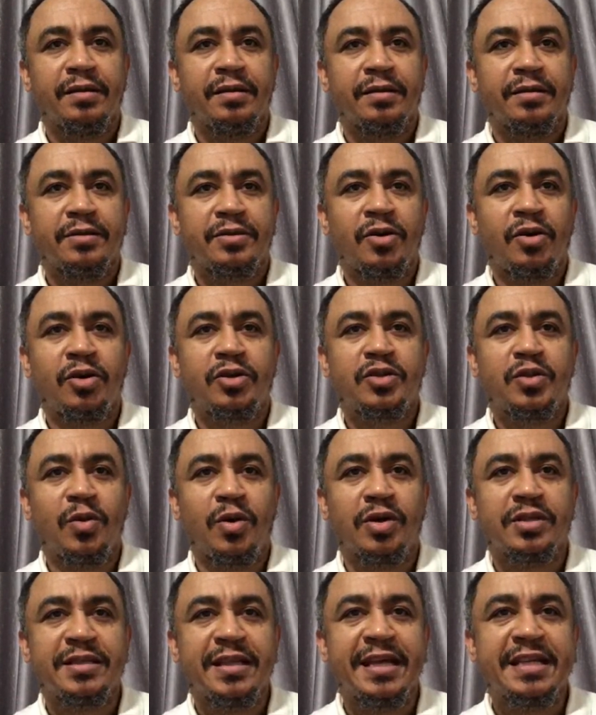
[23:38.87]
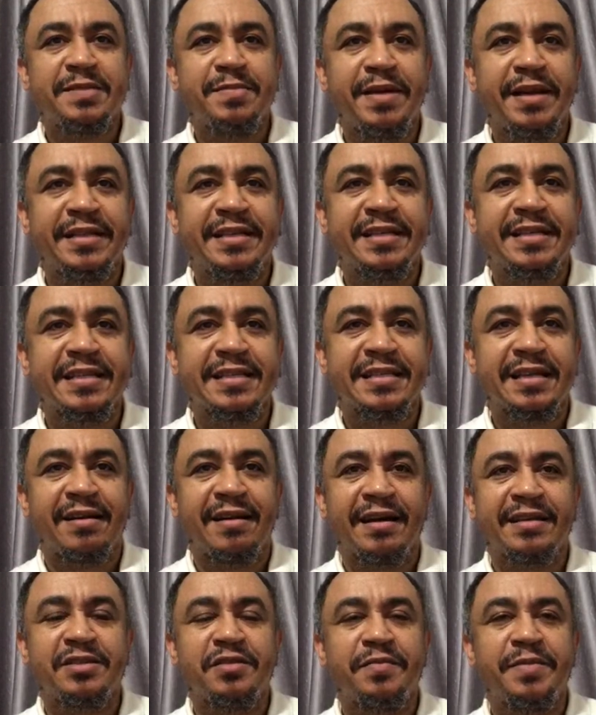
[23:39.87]
Talk to us. Let's make this
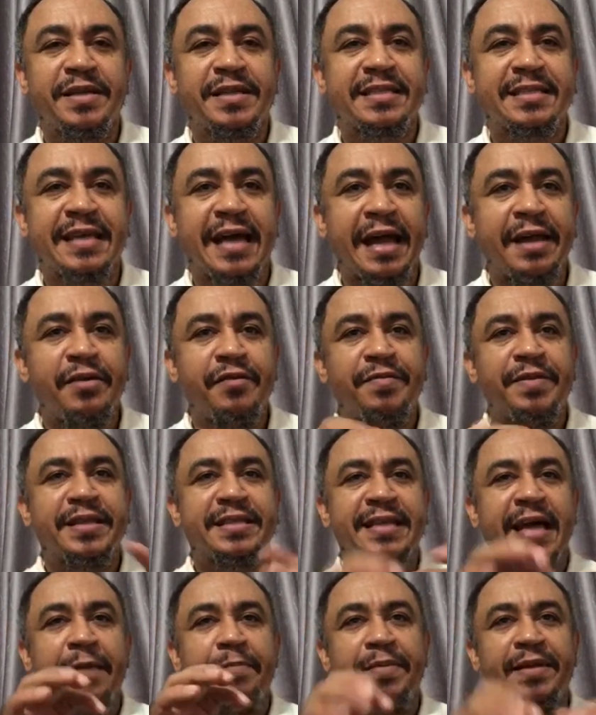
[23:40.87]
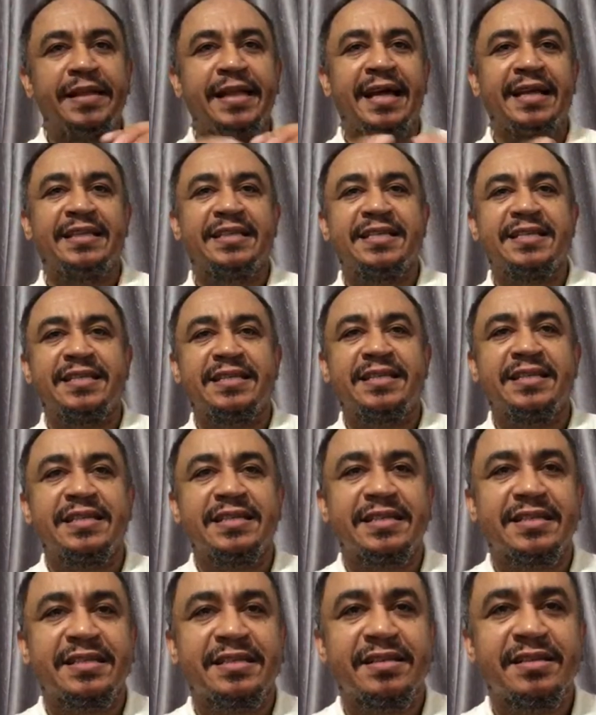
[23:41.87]
interactive. You've been typing that thing
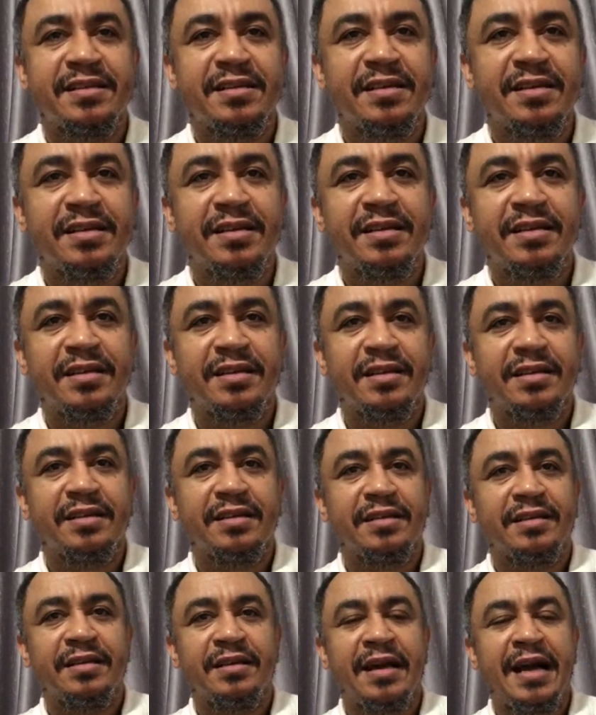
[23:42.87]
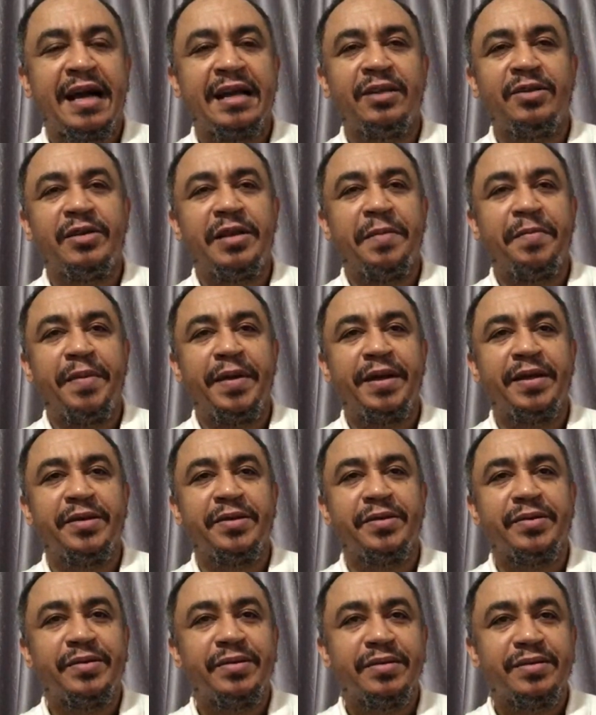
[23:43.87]
since. How know they
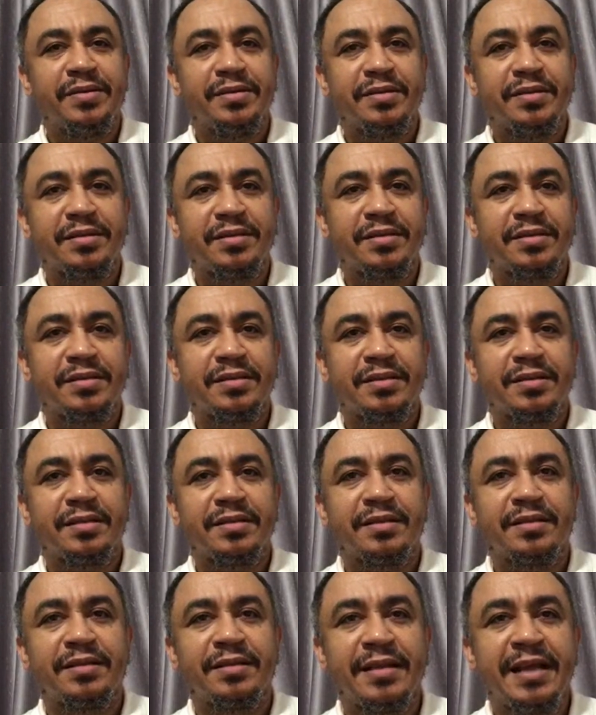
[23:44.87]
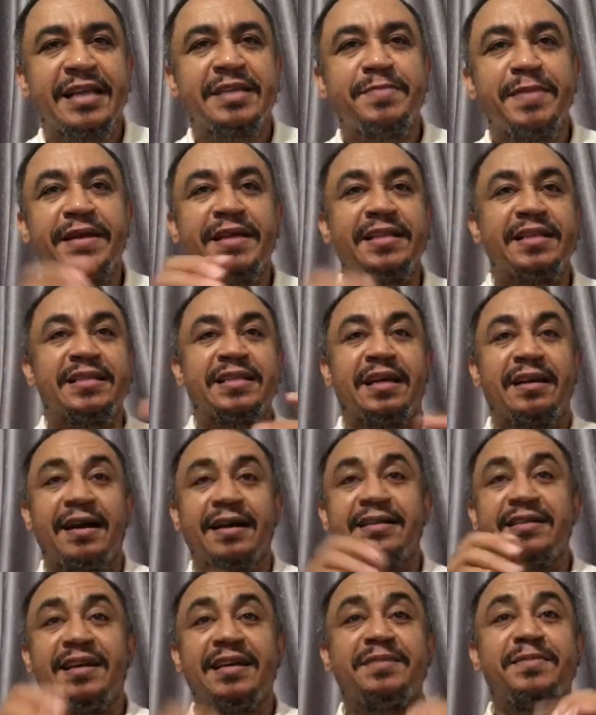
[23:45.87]
paying you? Let's make it
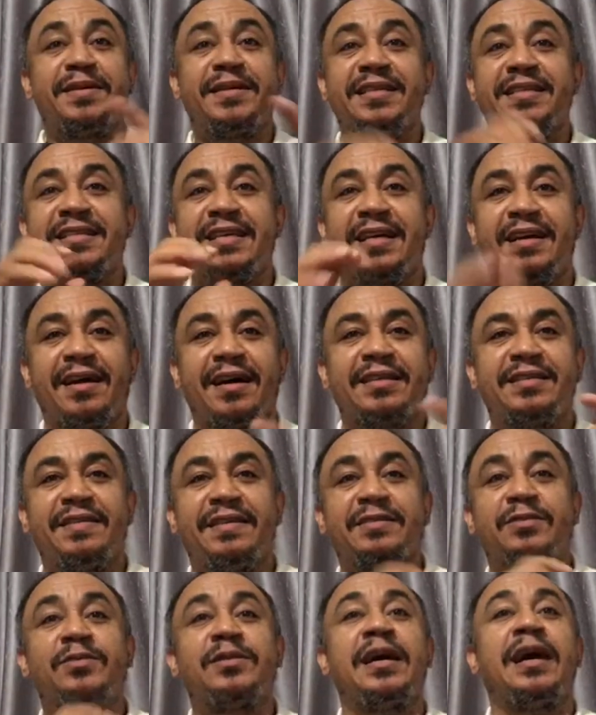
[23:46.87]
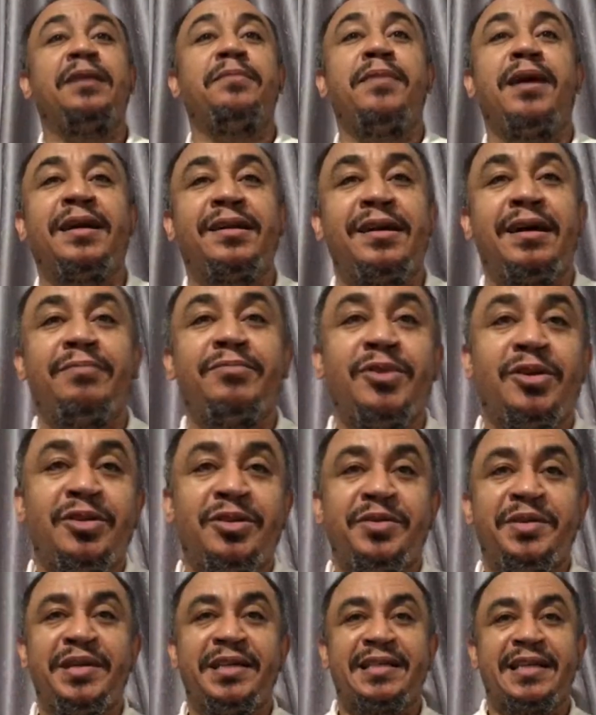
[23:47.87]
interactive. Oh, I'm
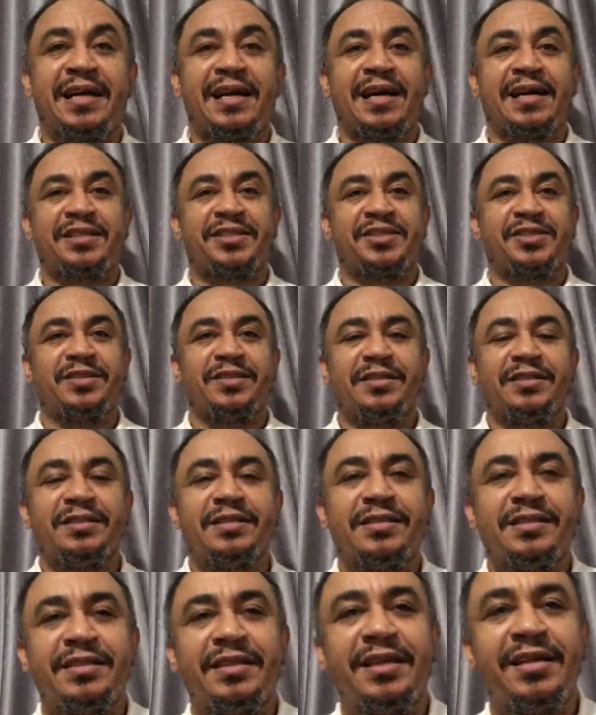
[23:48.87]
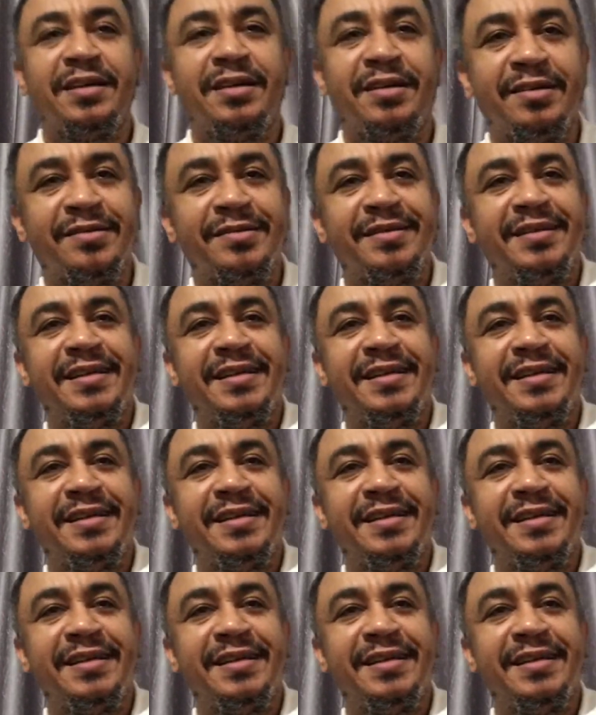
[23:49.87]
not doing interaction. Kill on the